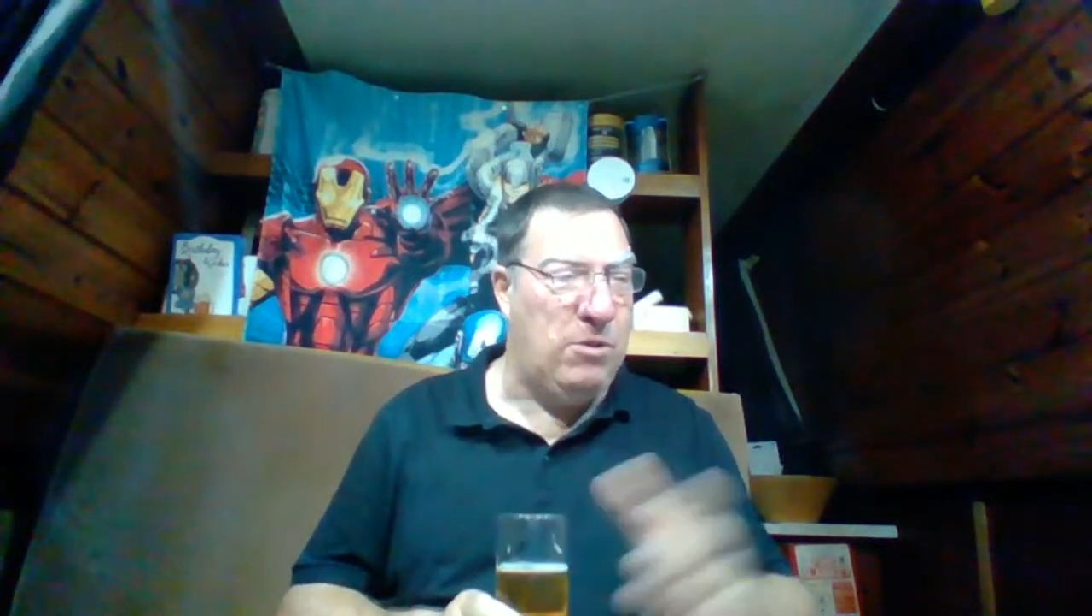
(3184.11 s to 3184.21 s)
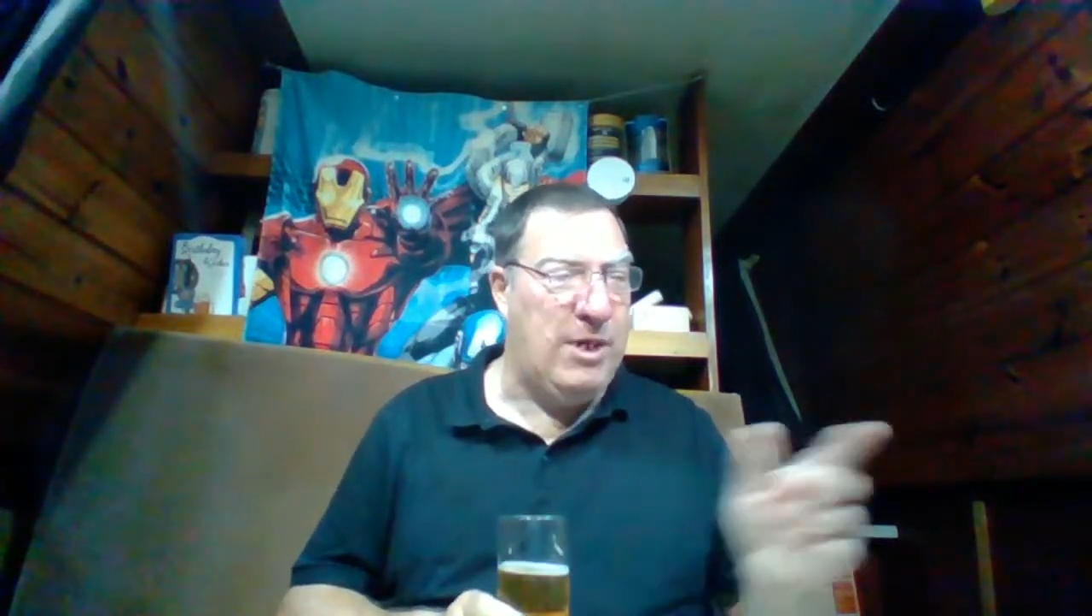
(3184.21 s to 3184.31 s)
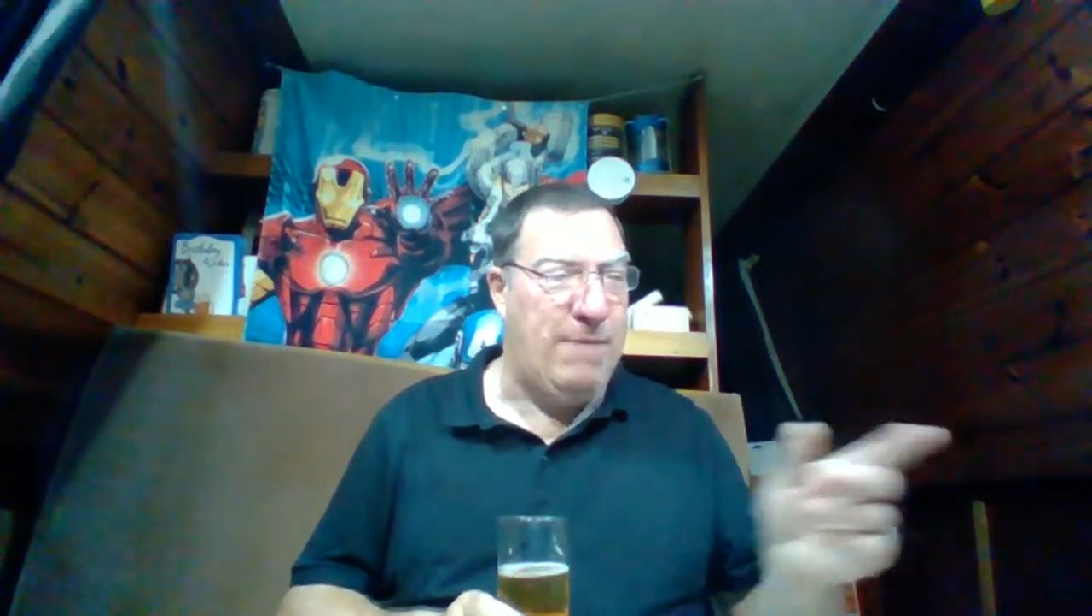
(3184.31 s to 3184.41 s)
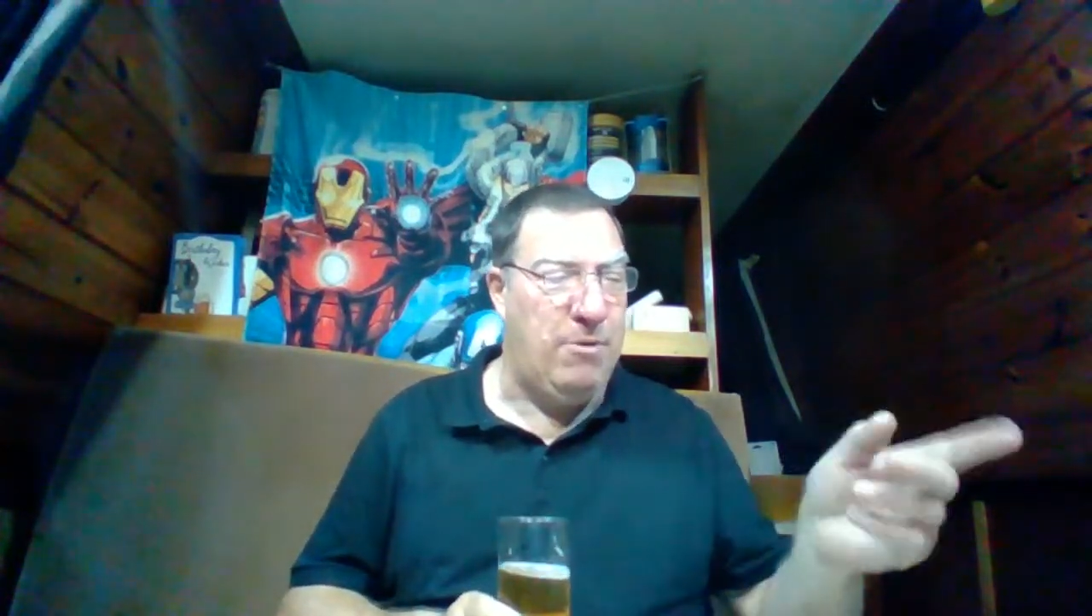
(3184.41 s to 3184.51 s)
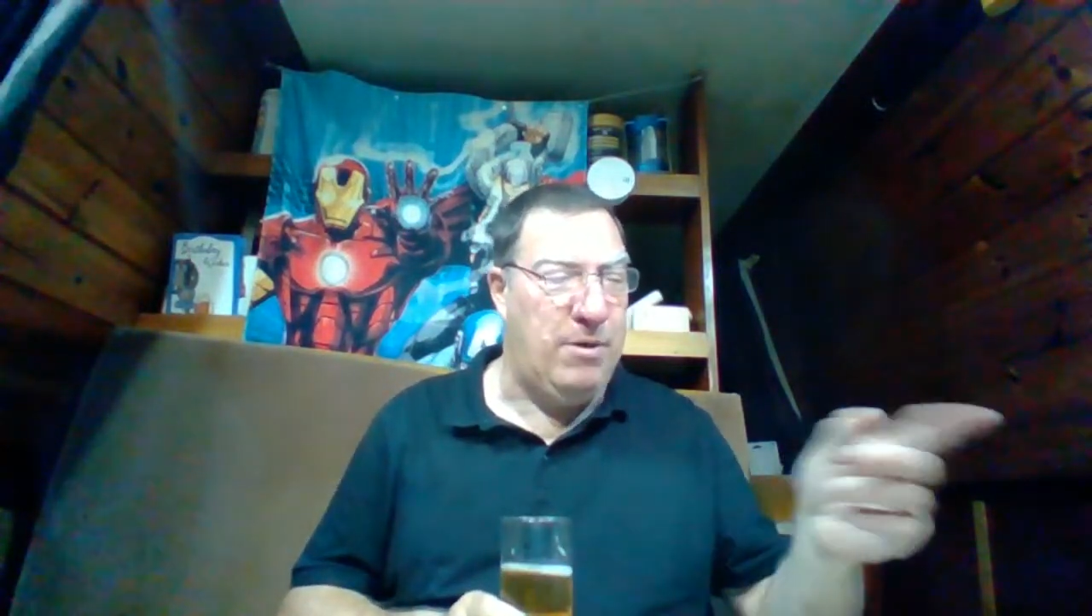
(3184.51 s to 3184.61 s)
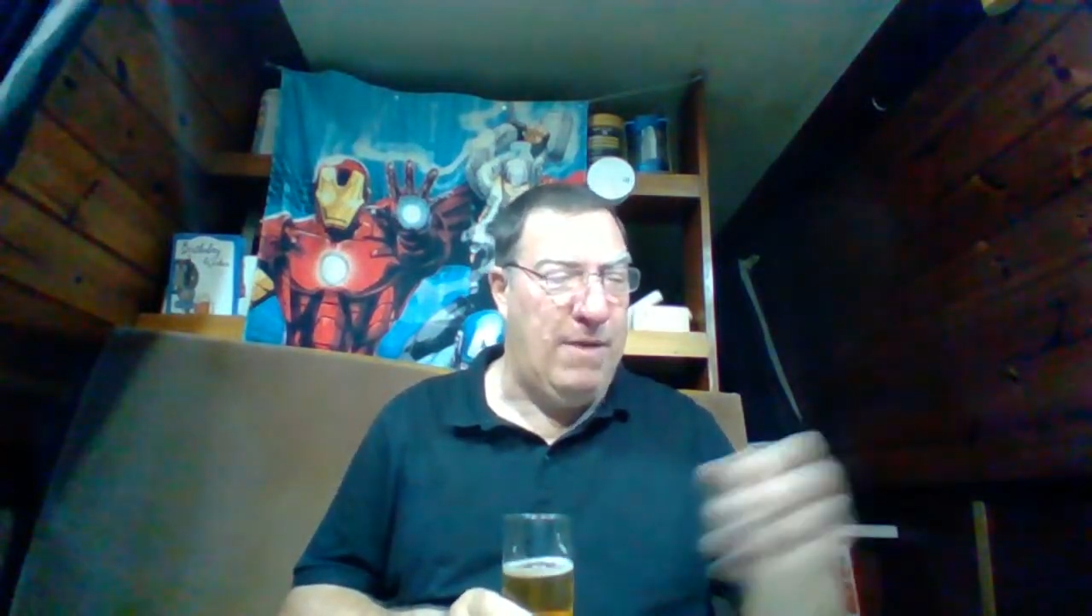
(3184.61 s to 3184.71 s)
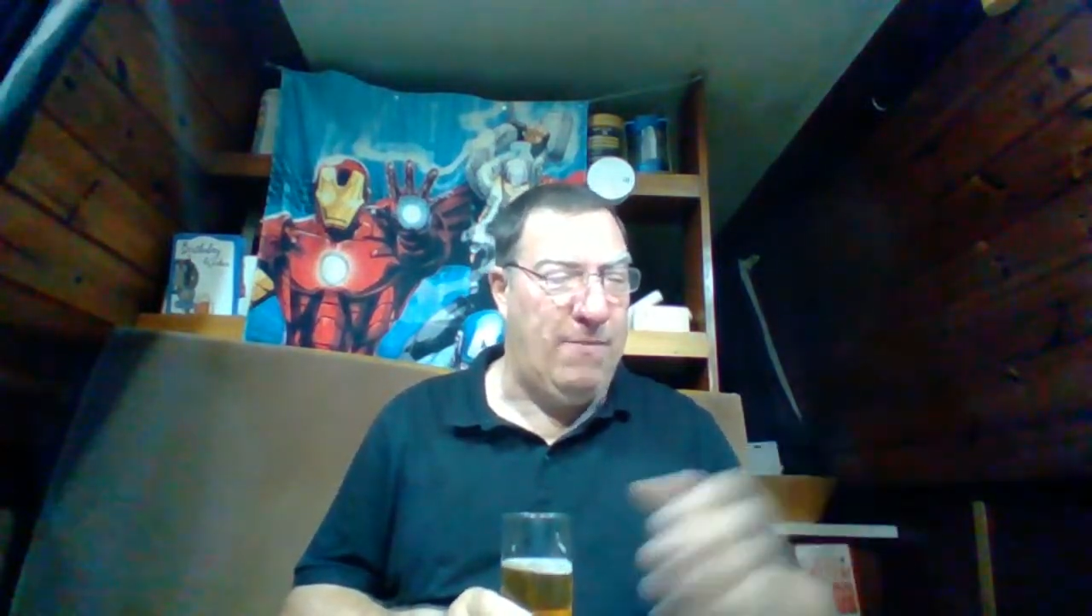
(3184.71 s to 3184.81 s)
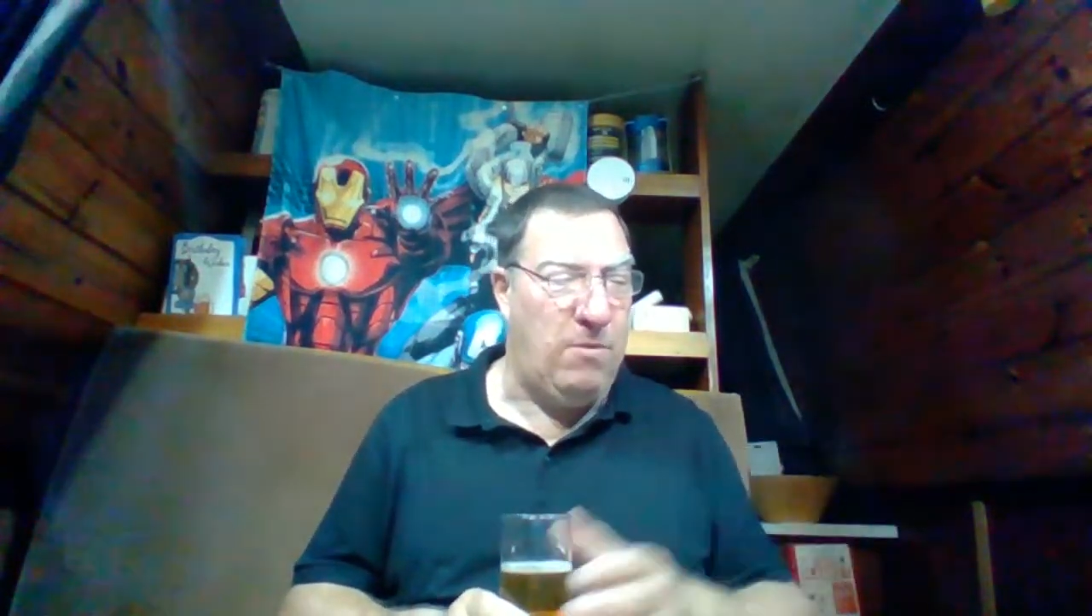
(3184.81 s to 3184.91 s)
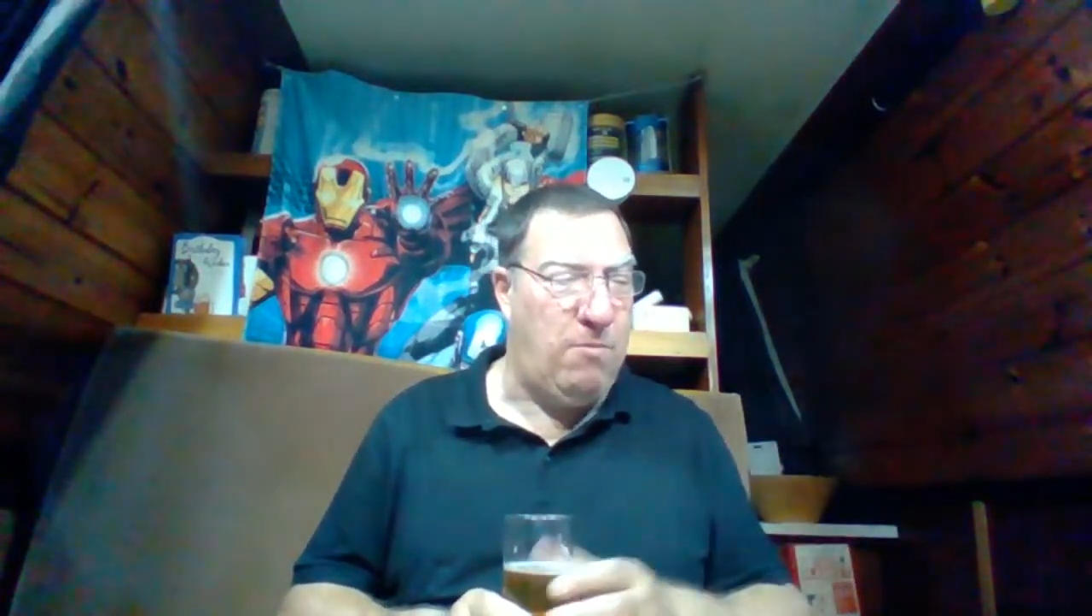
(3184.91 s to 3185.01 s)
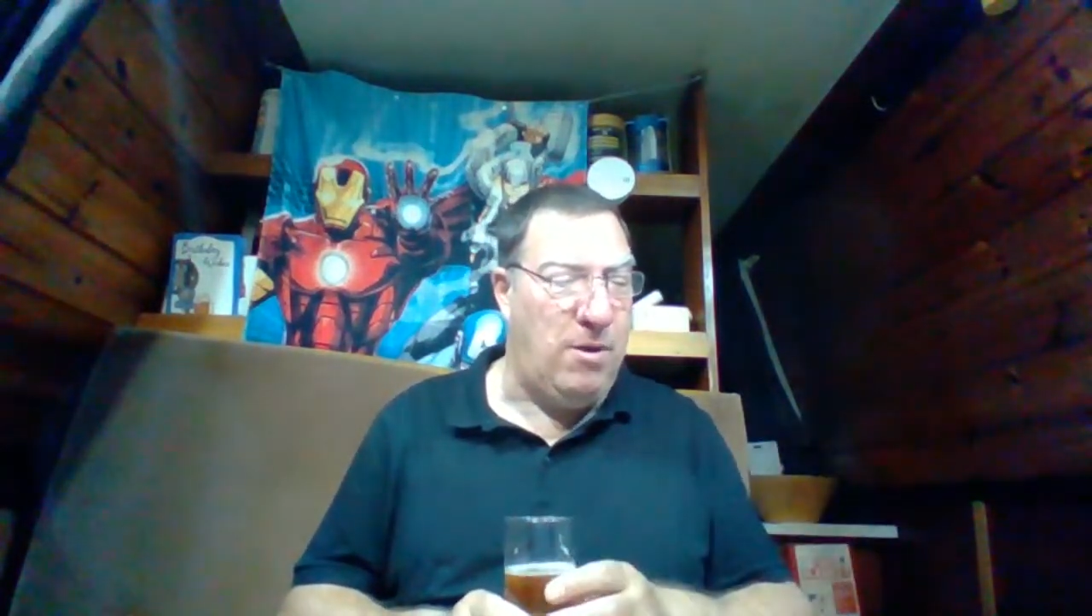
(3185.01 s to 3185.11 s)
cheaper than the
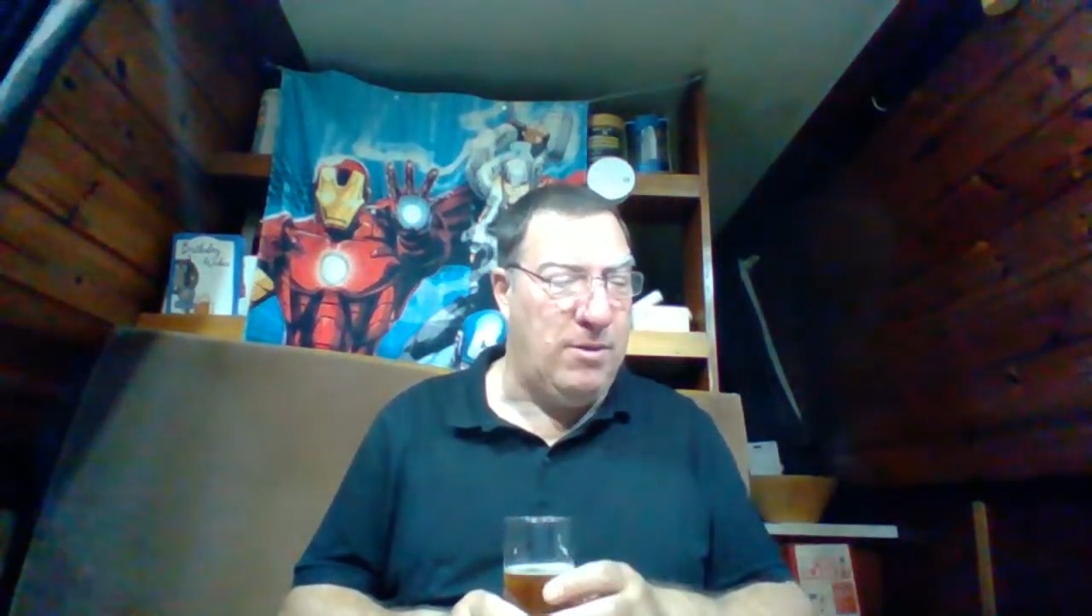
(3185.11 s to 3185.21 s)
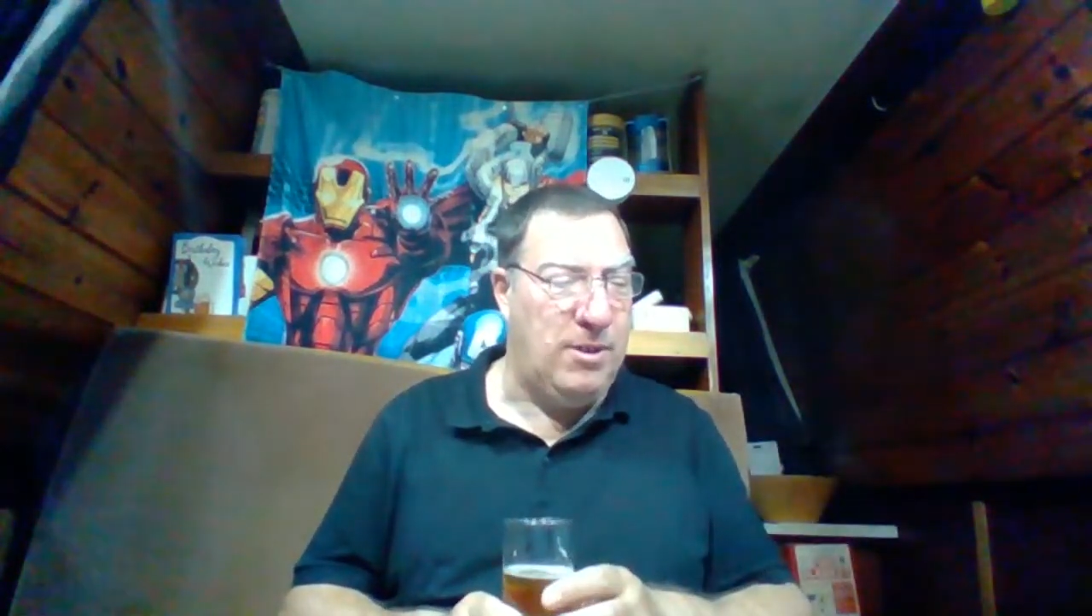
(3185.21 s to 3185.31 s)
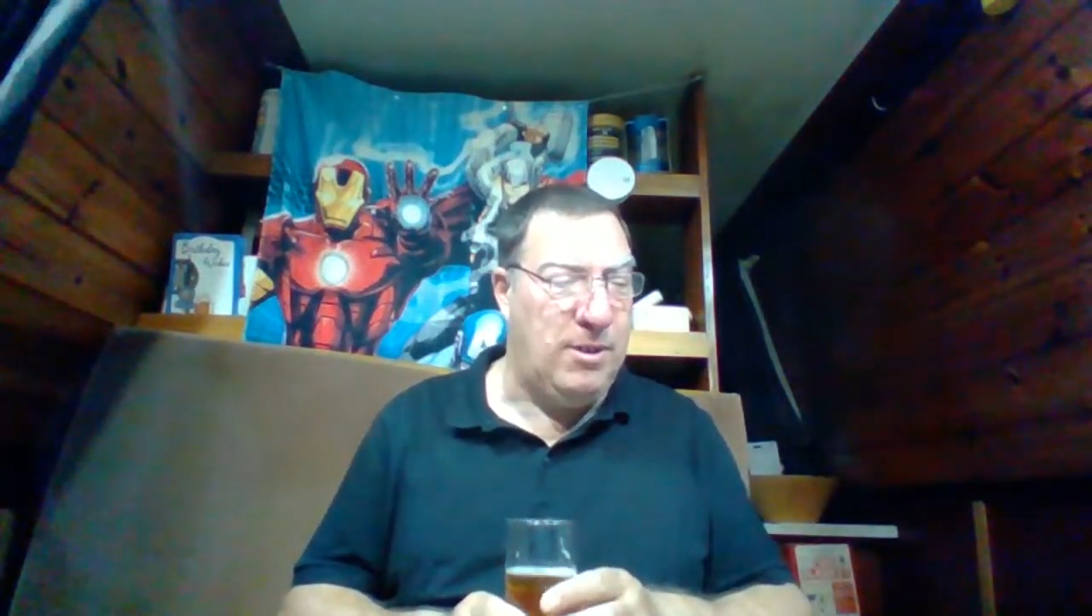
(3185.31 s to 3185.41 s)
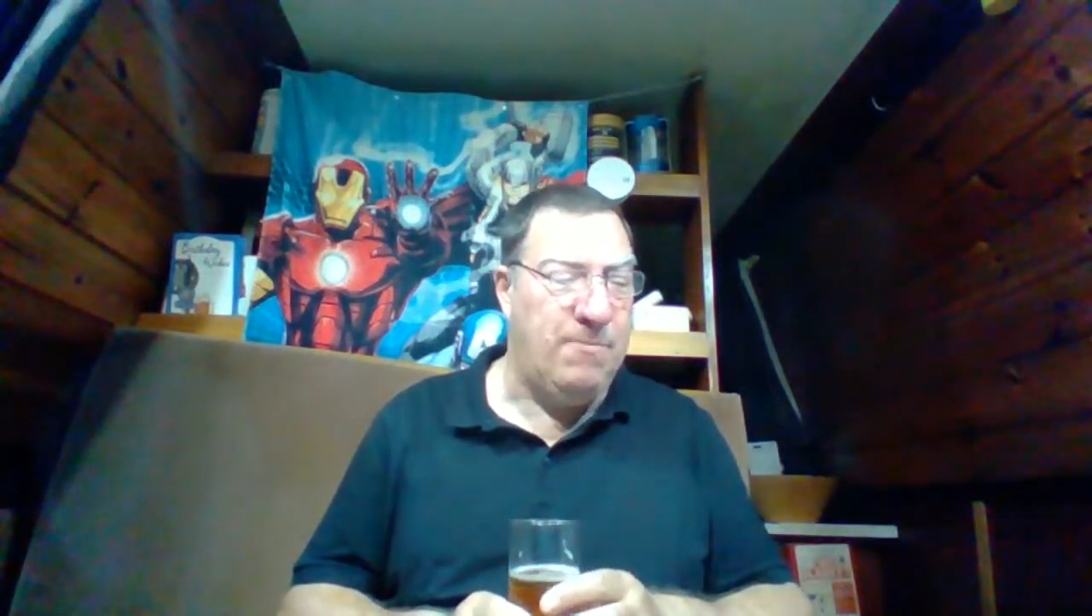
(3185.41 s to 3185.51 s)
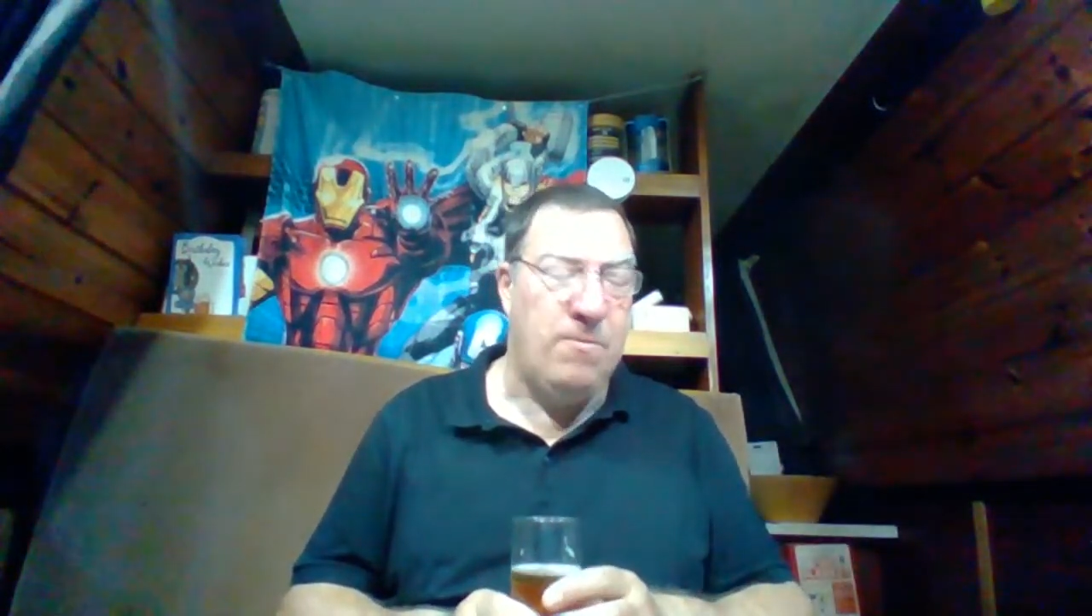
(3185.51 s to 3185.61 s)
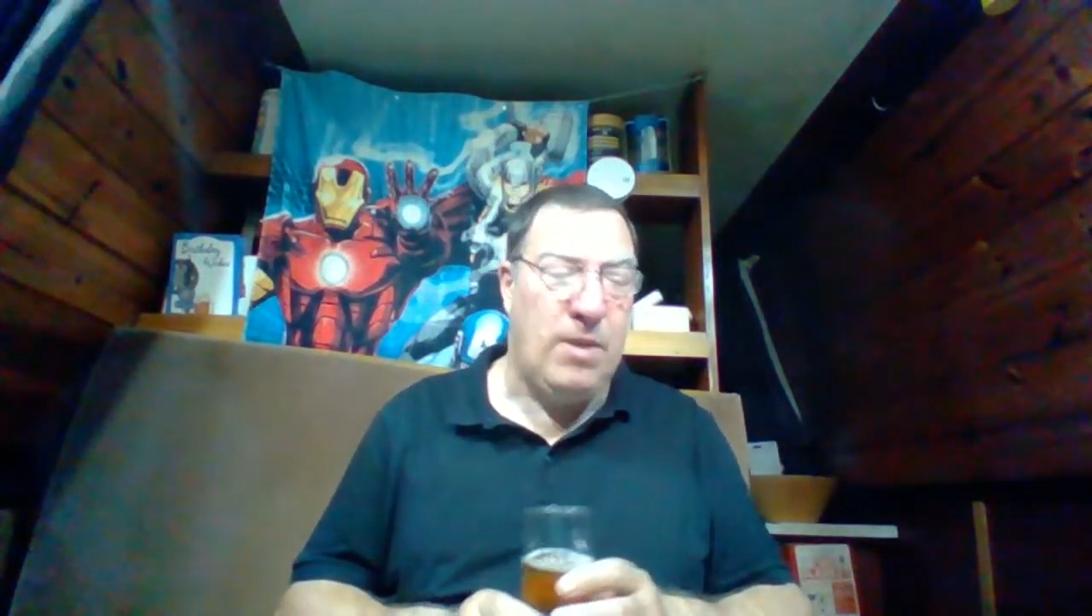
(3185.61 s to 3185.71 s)
other ones.